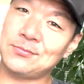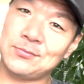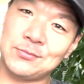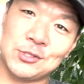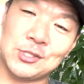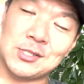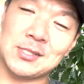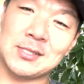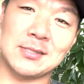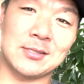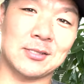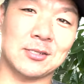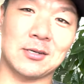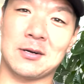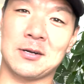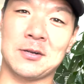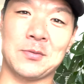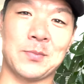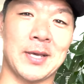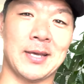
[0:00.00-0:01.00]
Just get
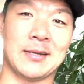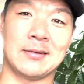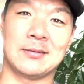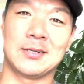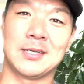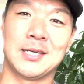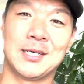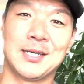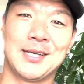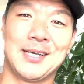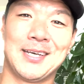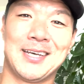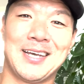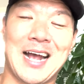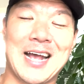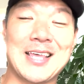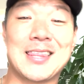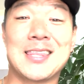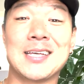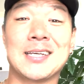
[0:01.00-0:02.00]
started, man.
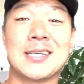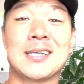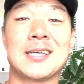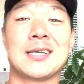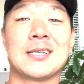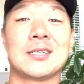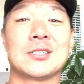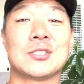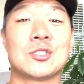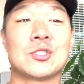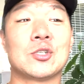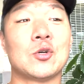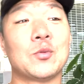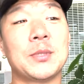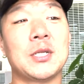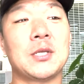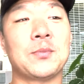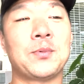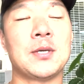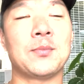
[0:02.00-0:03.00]
I think so
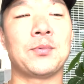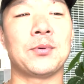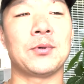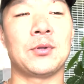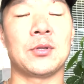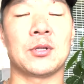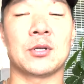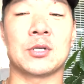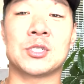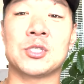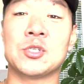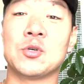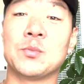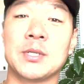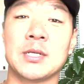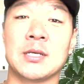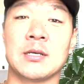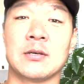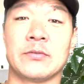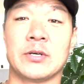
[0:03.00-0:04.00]
many people, or so
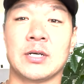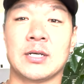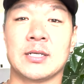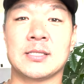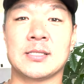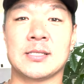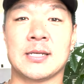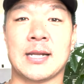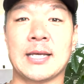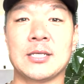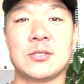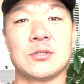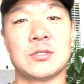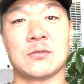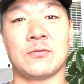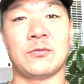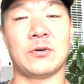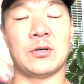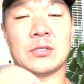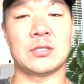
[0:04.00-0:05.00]
many of us, and I used to
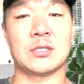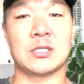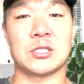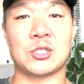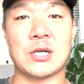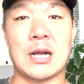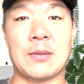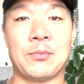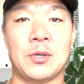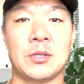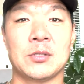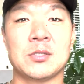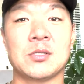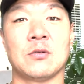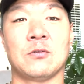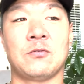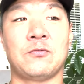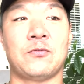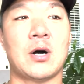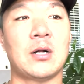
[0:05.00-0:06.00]
fall into this trap also,
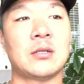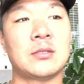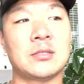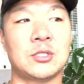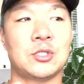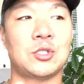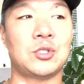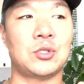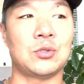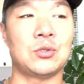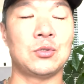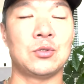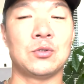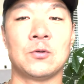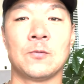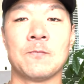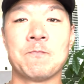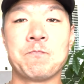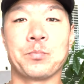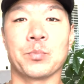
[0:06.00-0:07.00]
fall
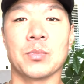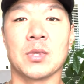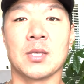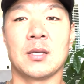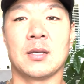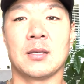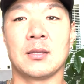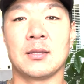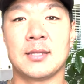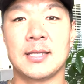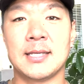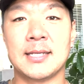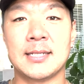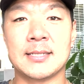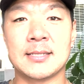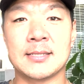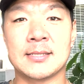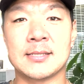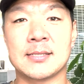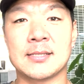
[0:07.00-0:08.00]
into
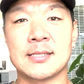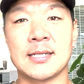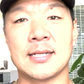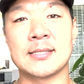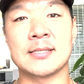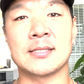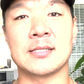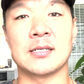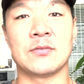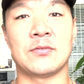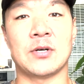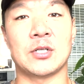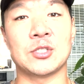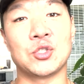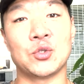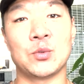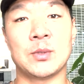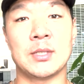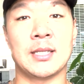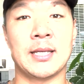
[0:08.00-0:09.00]
this sense of I'll
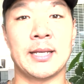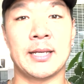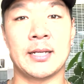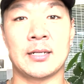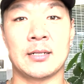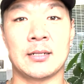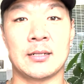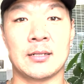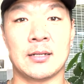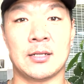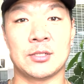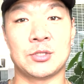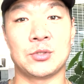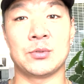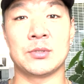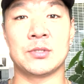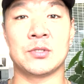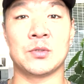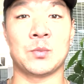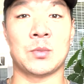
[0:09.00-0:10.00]
do it later, I'll do
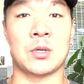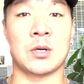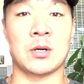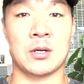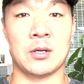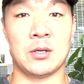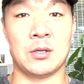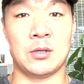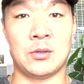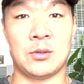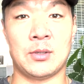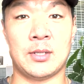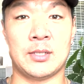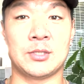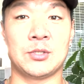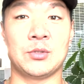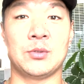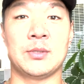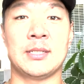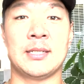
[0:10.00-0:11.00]
it tomorrow, I'll
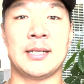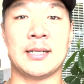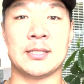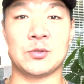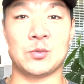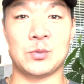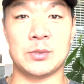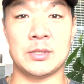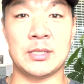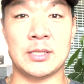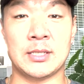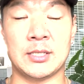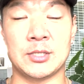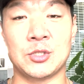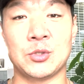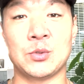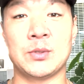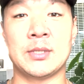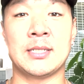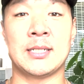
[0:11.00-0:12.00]
do it next week, I'll
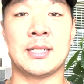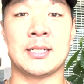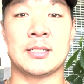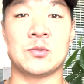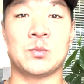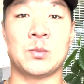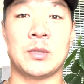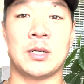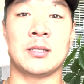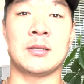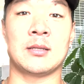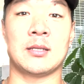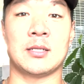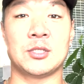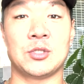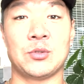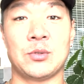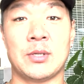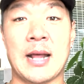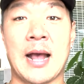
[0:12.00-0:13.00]
do it next month, I'll
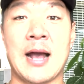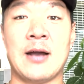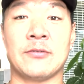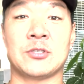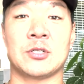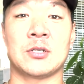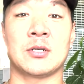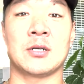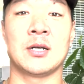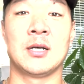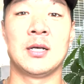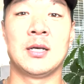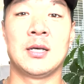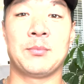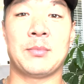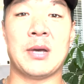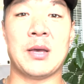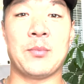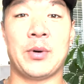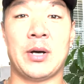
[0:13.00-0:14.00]
do it after
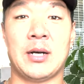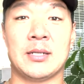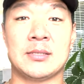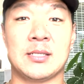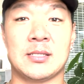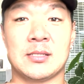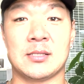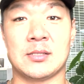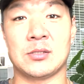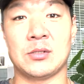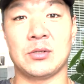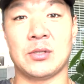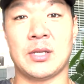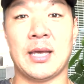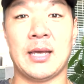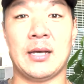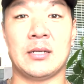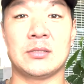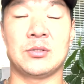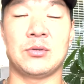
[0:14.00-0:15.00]
my boss says it's
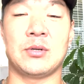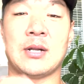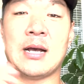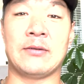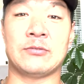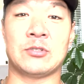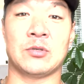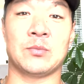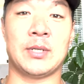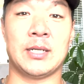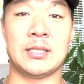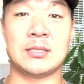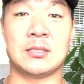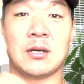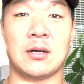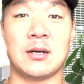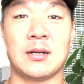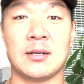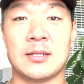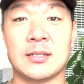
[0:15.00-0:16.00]
okay, I'll do it after my
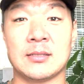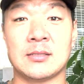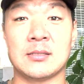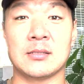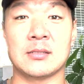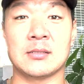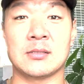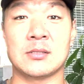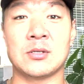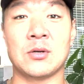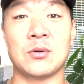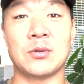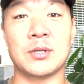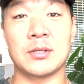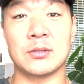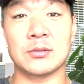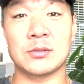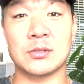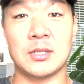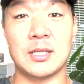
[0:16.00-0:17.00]
dog gets his
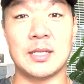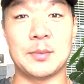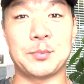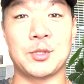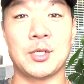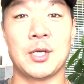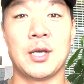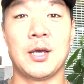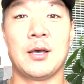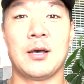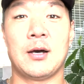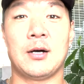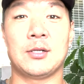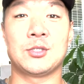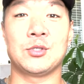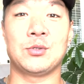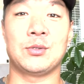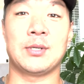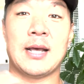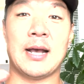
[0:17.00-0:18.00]
toenails clipped, I'll
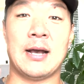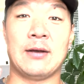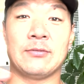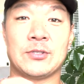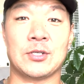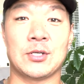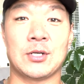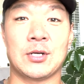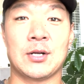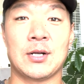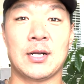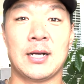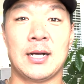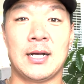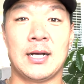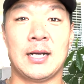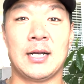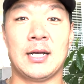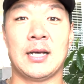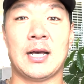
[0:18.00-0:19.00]
do it after
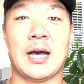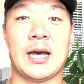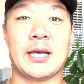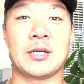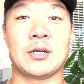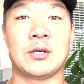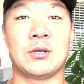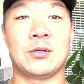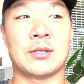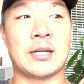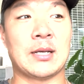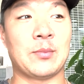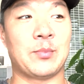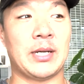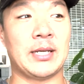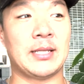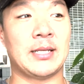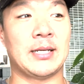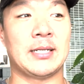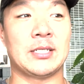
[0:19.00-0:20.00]
uh, I go and I
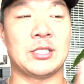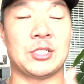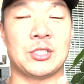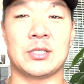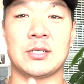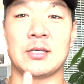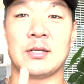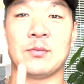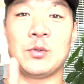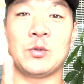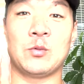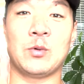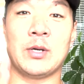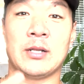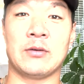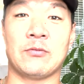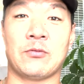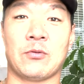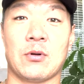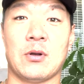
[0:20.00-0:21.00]
buy that shirt I've been
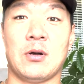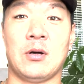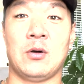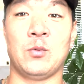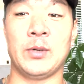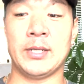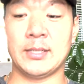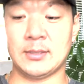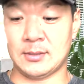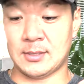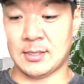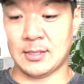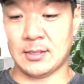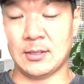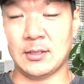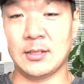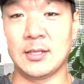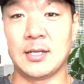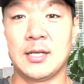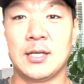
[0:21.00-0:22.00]
waiting for, I'll wait
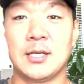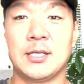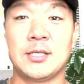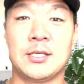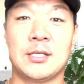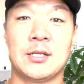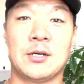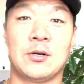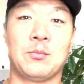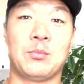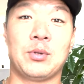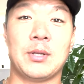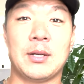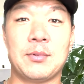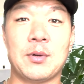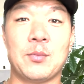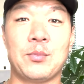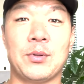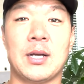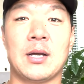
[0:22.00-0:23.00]
until, you know, blah,
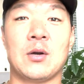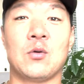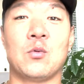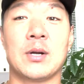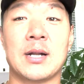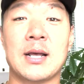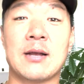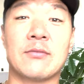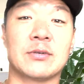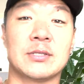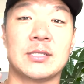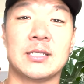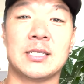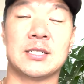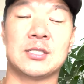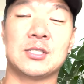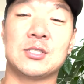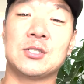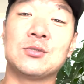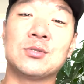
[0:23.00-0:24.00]
blah, blah, whatever. The
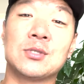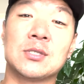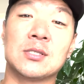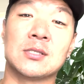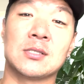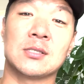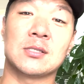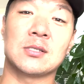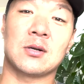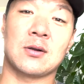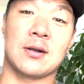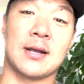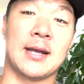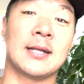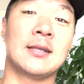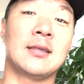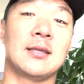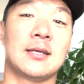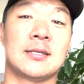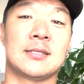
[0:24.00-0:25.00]
excuses are
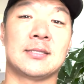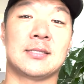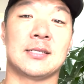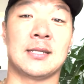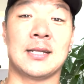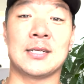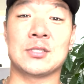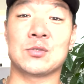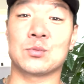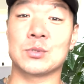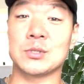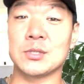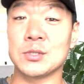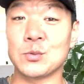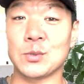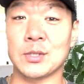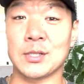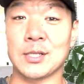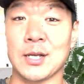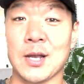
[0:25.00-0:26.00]
endless, and that's really
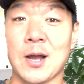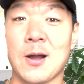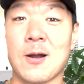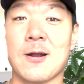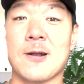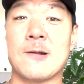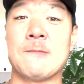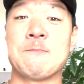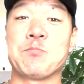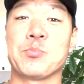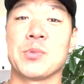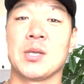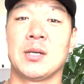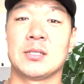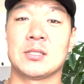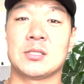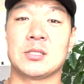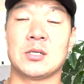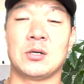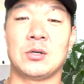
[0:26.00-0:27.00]
what they are.
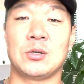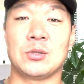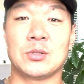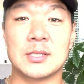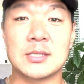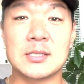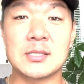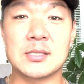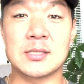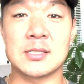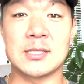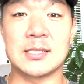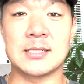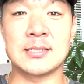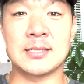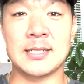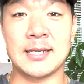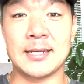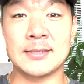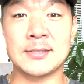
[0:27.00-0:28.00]
So this is an
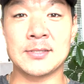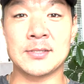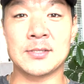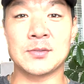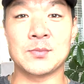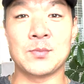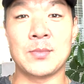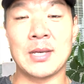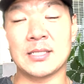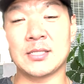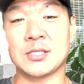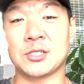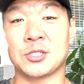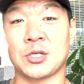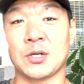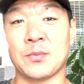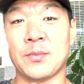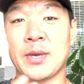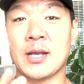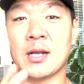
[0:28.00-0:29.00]
intense messenger.
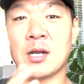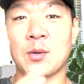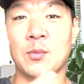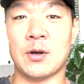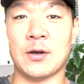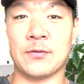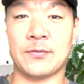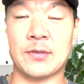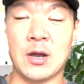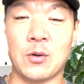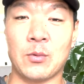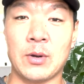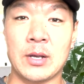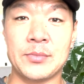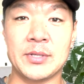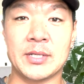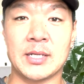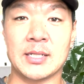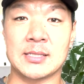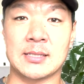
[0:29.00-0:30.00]
It may come off that way
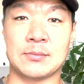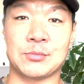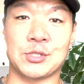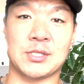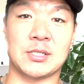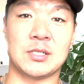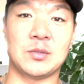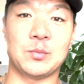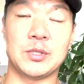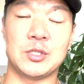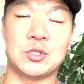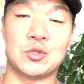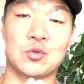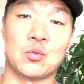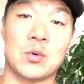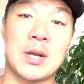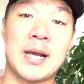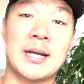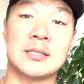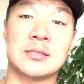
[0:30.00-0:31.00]
because I'm just gonna be
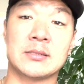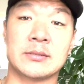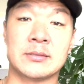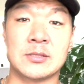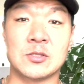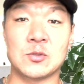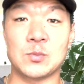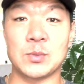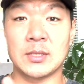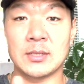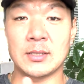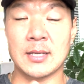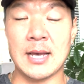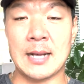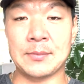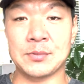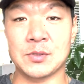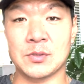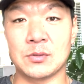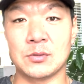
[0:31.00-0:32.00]
direct and speak
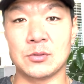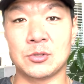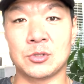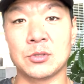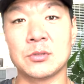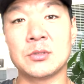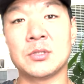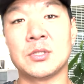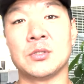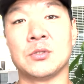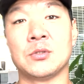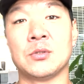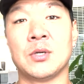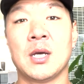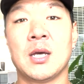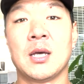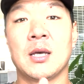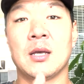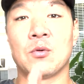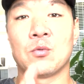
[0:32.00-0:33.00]
absolute truth to you.
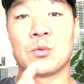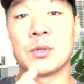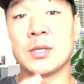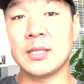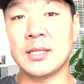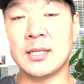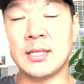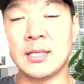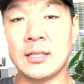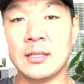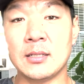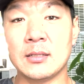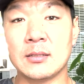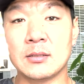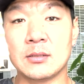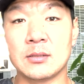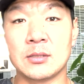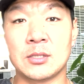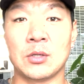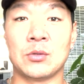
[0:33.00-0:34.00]
Really,
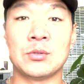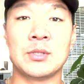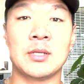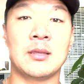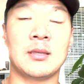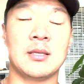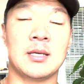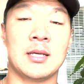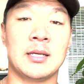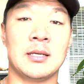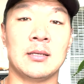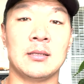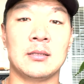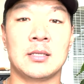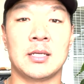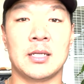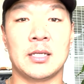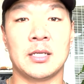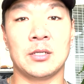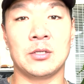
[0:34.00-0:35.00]
the only thing
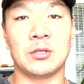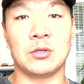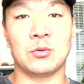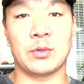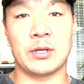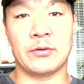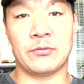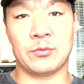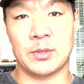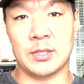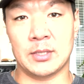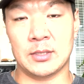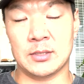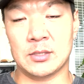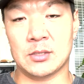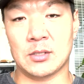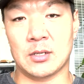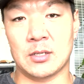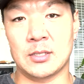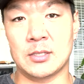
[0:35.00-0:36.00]
getting in your way from getting
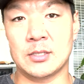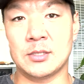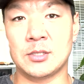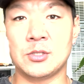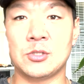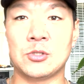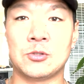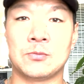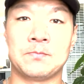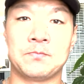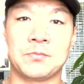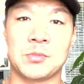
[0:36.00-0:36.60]
started is you.